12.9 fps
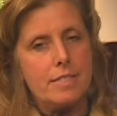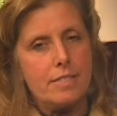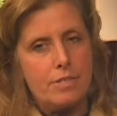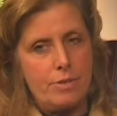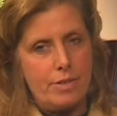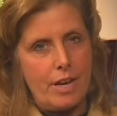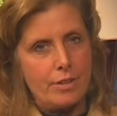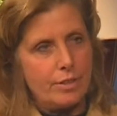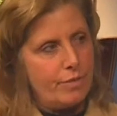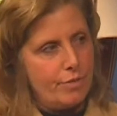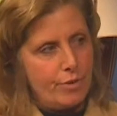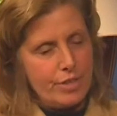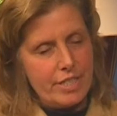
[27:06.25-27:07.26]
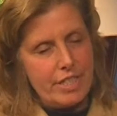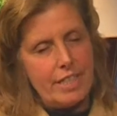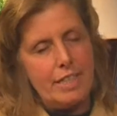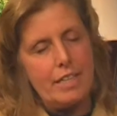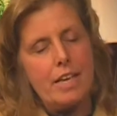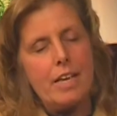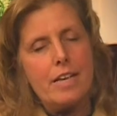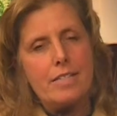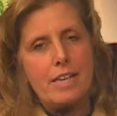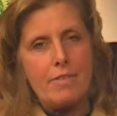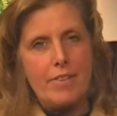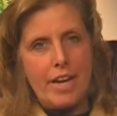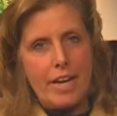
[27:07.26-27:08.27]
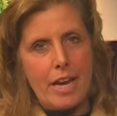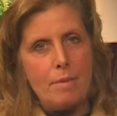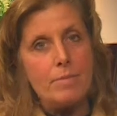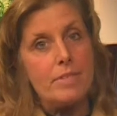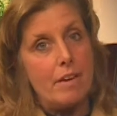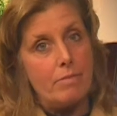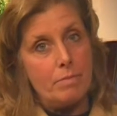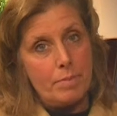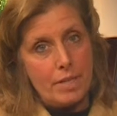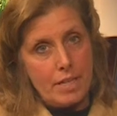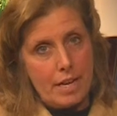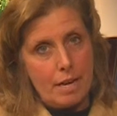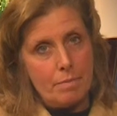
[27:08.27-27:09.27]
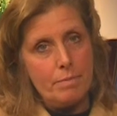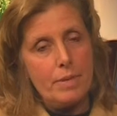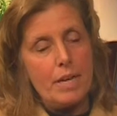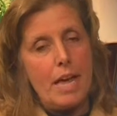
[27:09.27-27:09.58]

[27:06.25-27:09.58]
2014, 7 a.m., 7 p.m.